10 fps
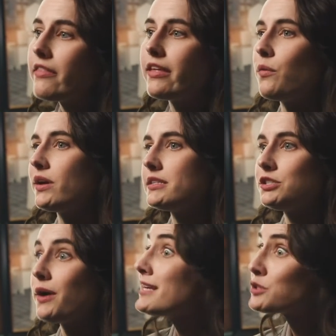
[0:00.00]
They went
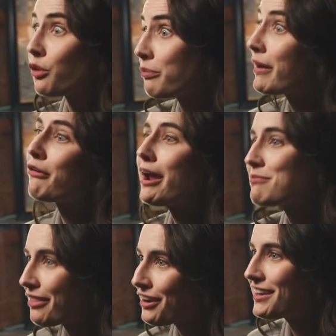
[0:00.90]
to high school with my
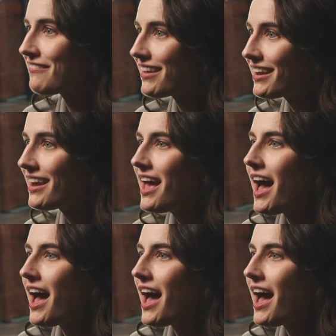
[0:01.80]
grandmother even.